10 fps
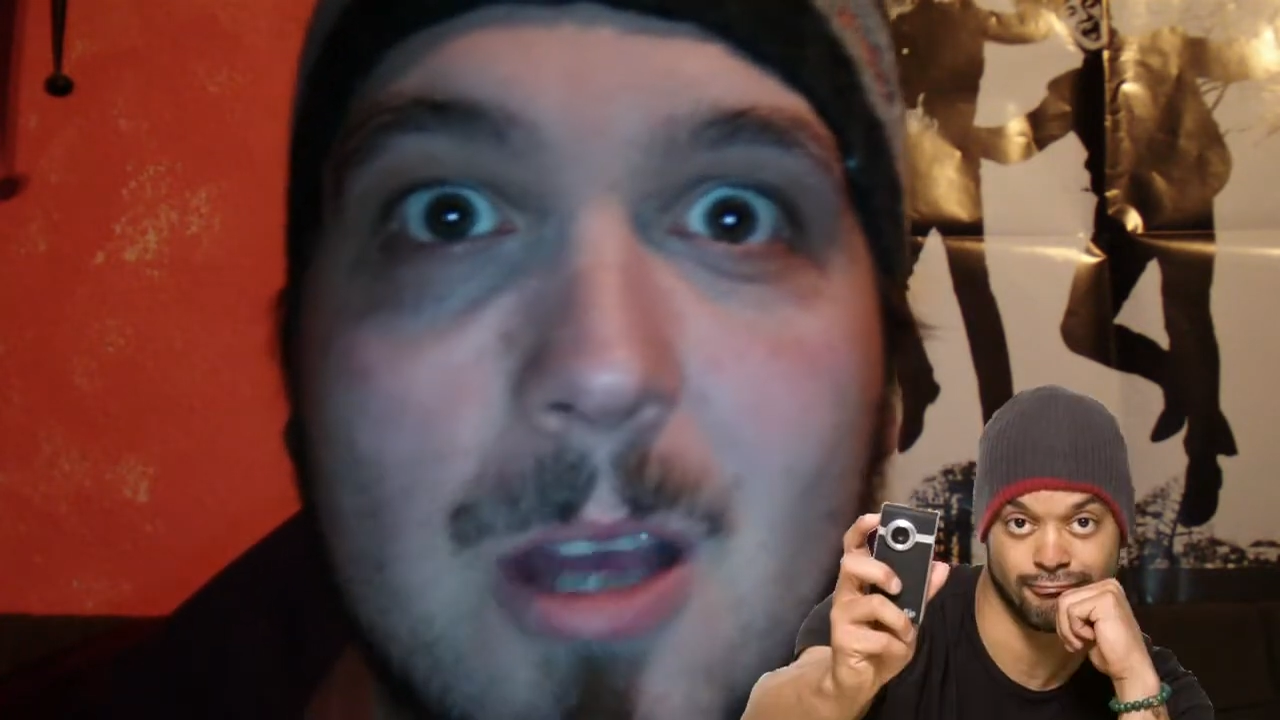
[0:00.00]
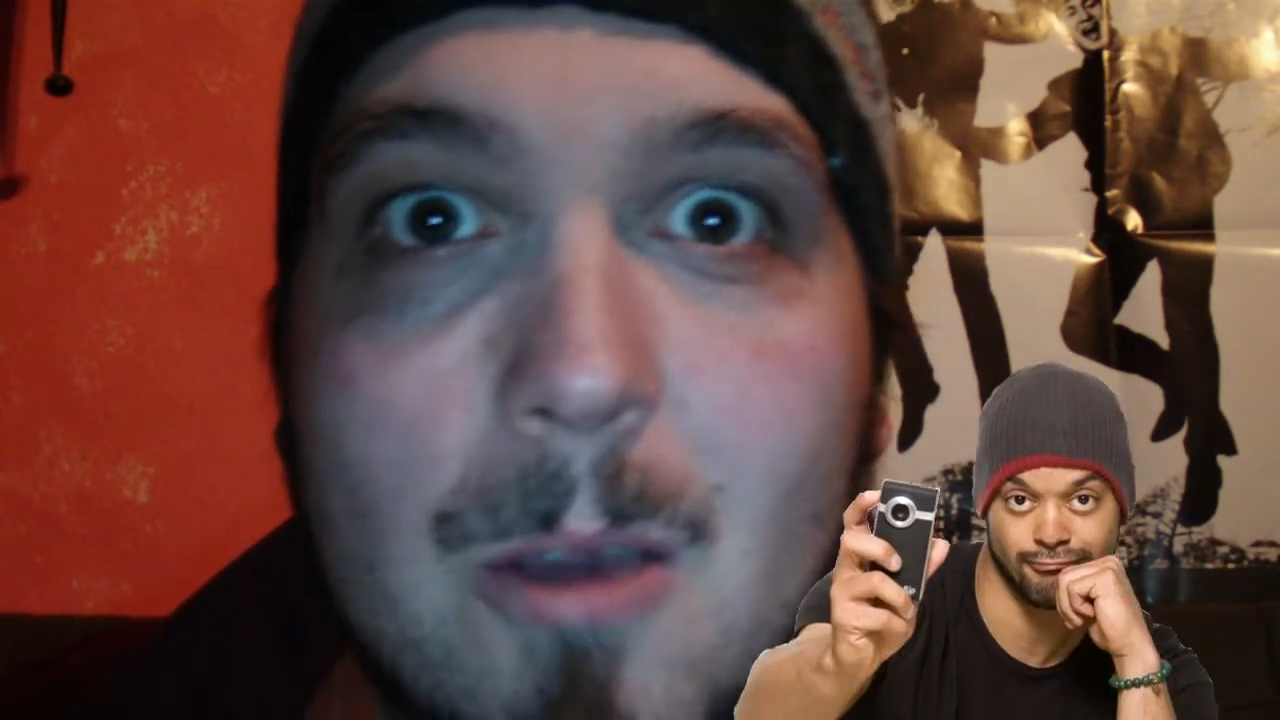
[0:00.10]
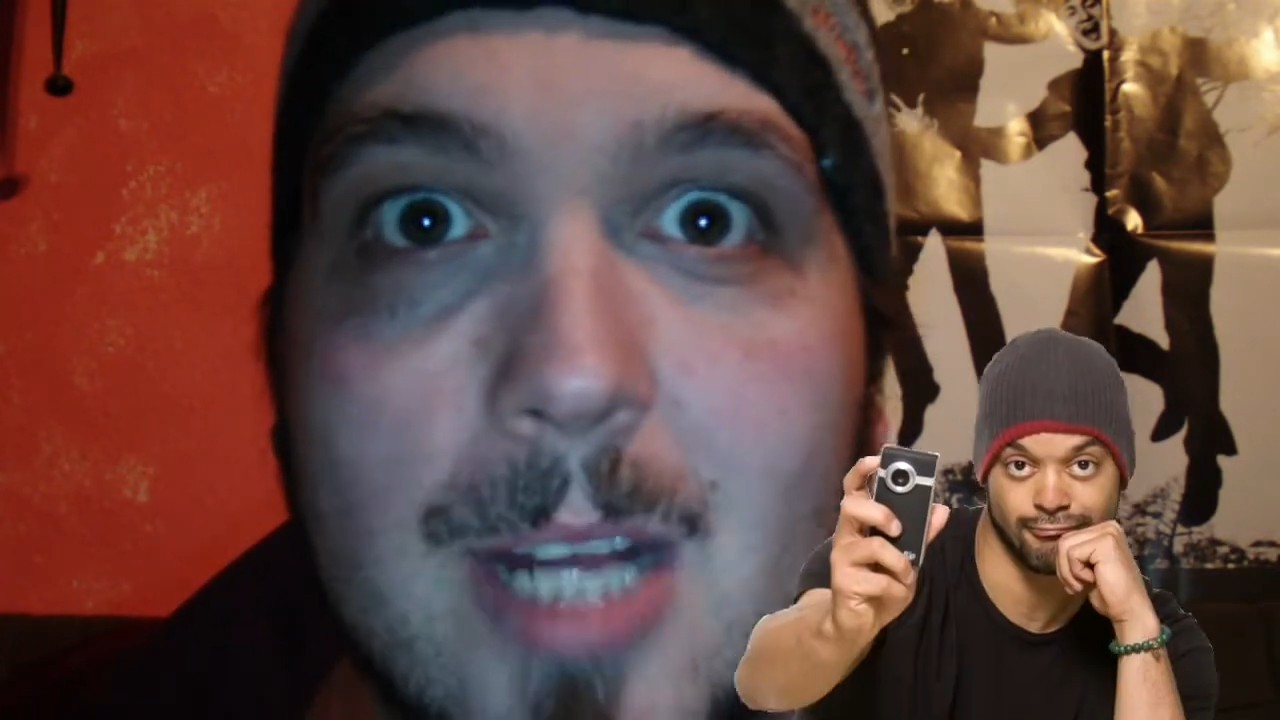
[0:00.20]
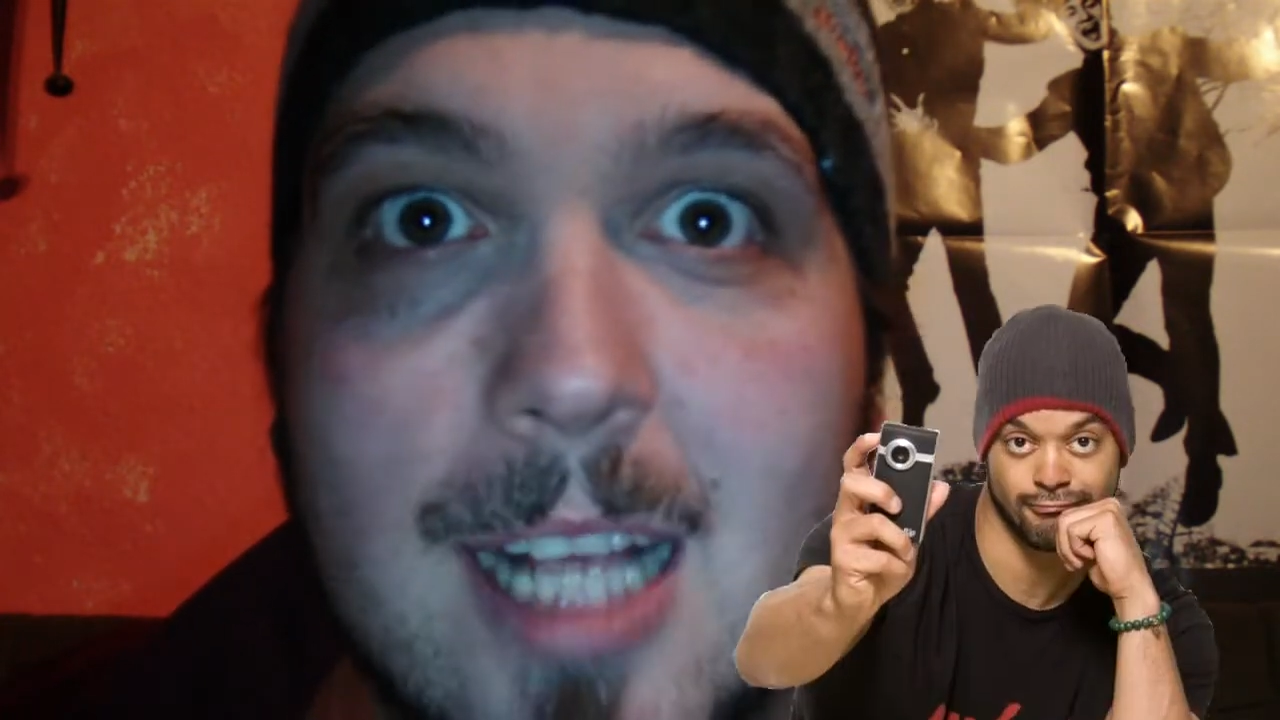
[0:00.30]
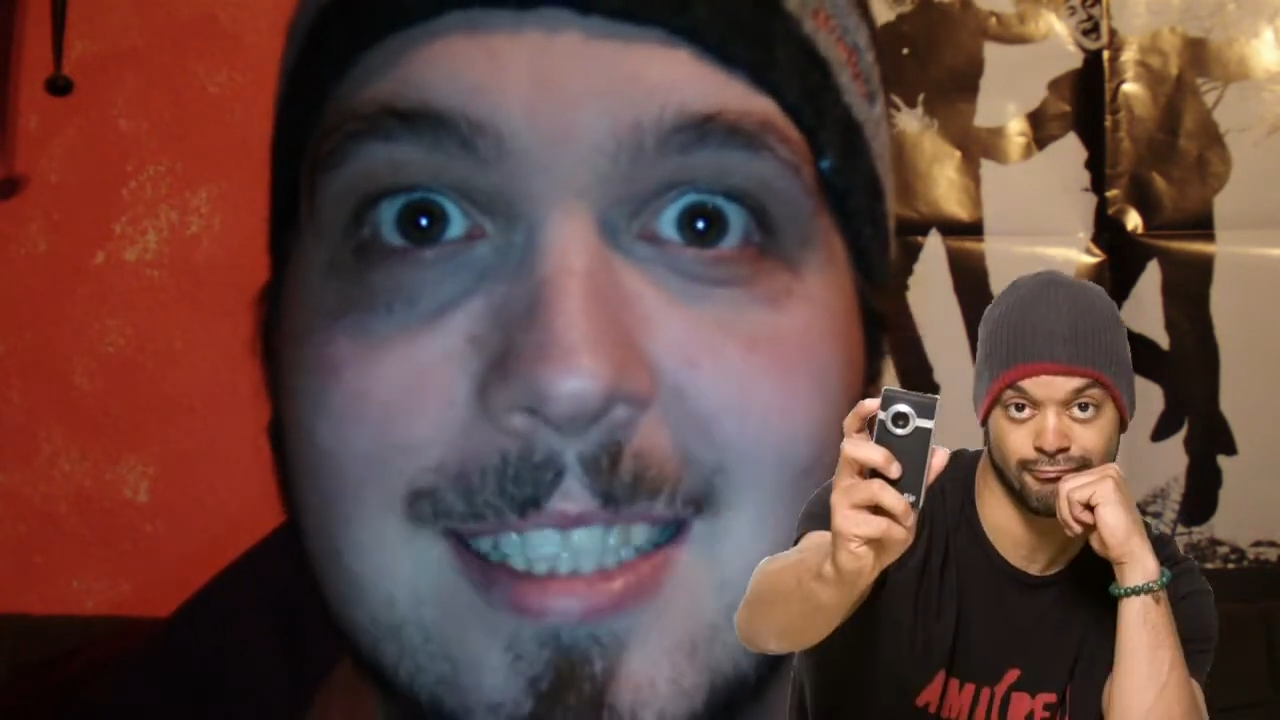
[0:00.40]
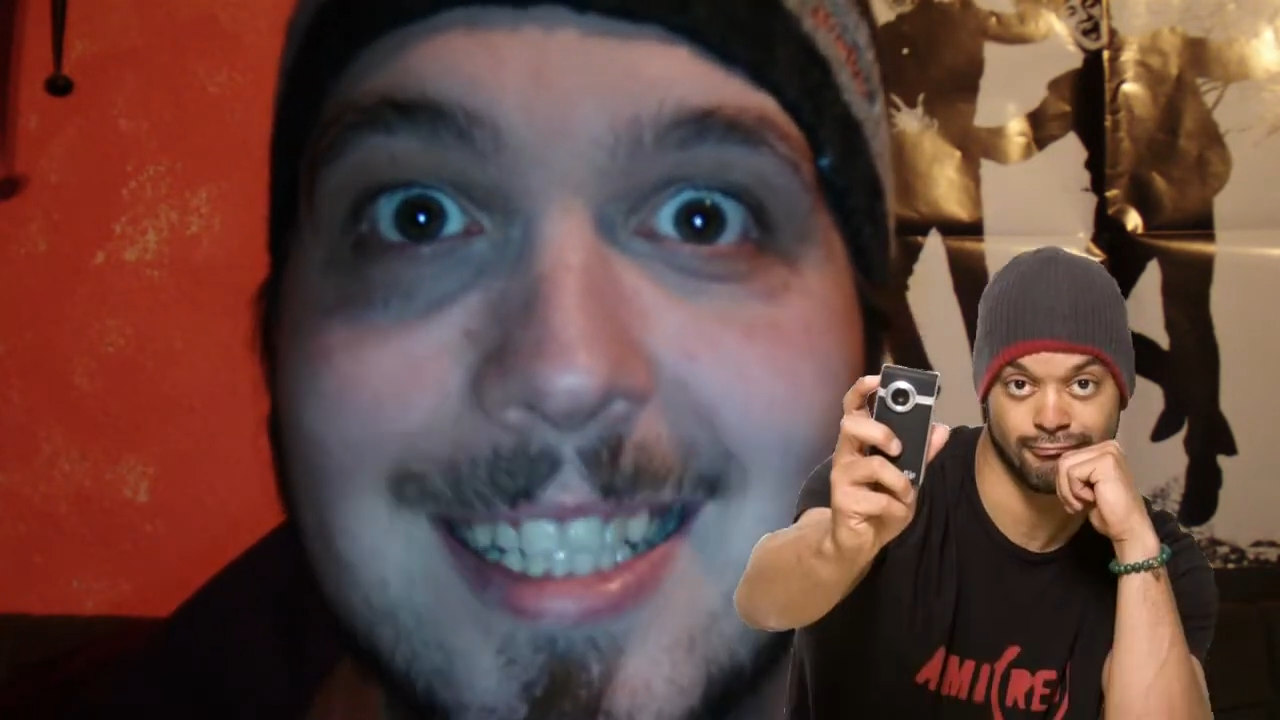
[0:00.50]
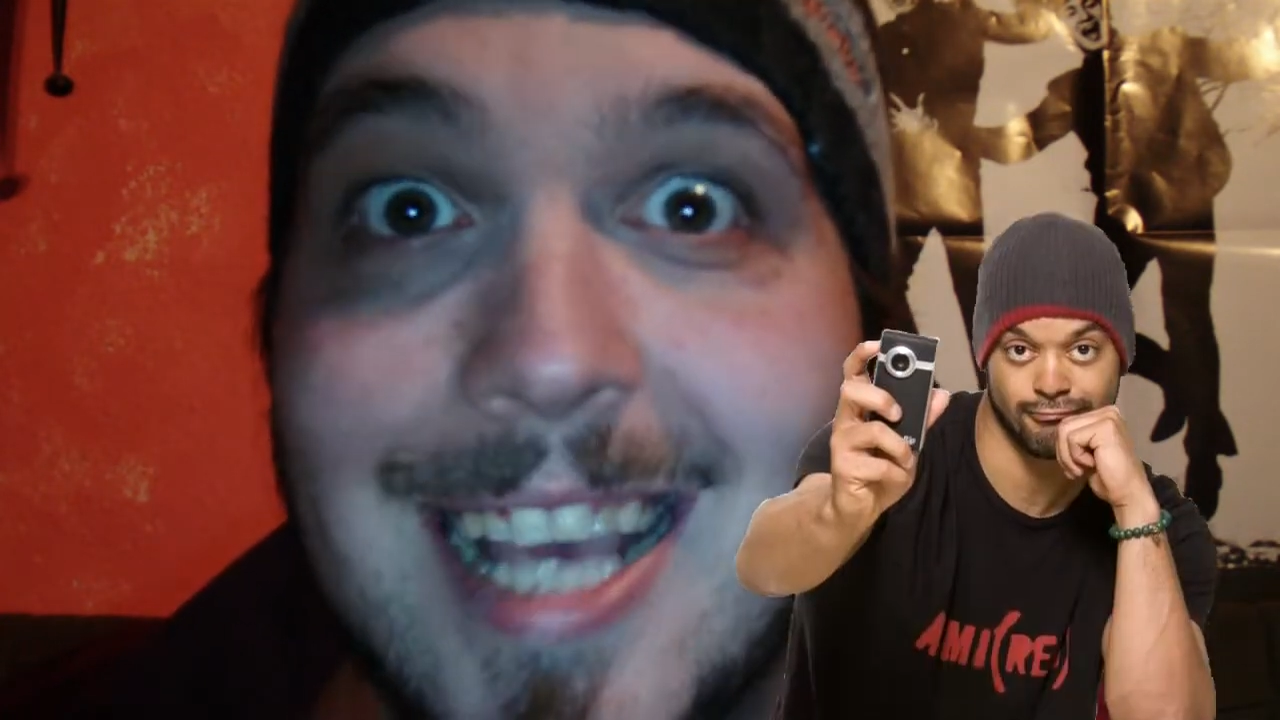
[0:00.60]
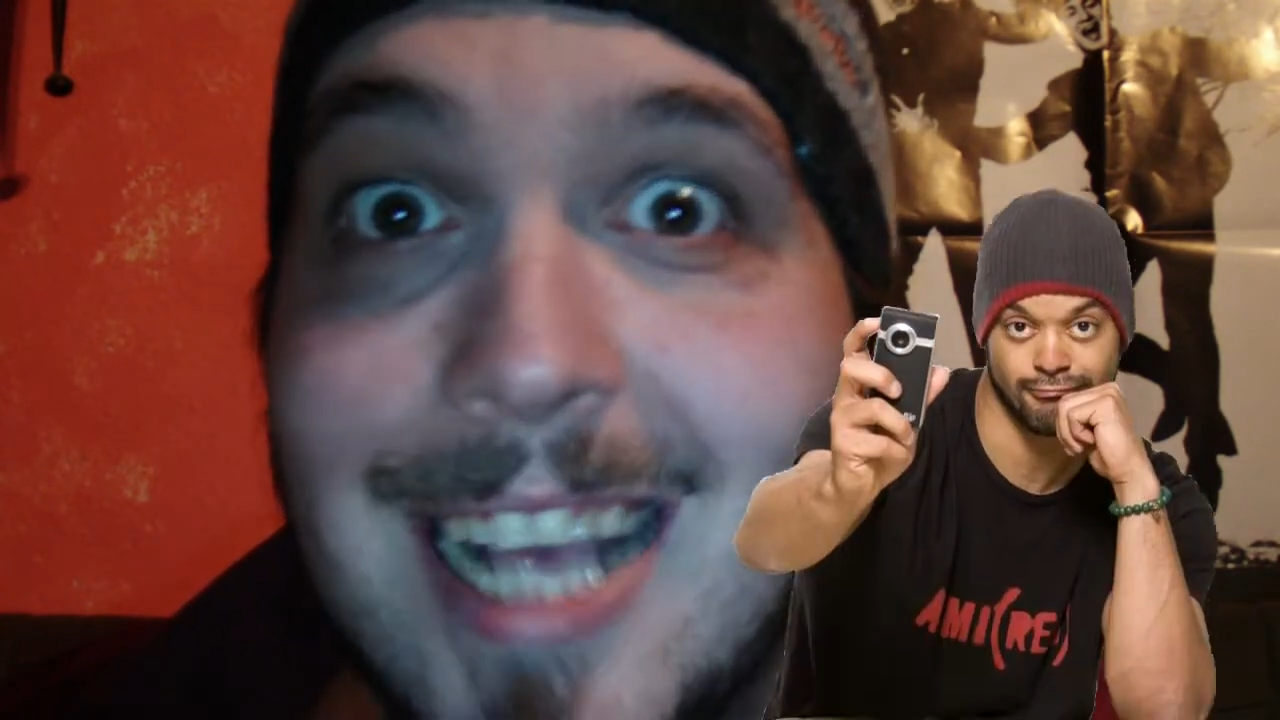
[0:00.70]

known as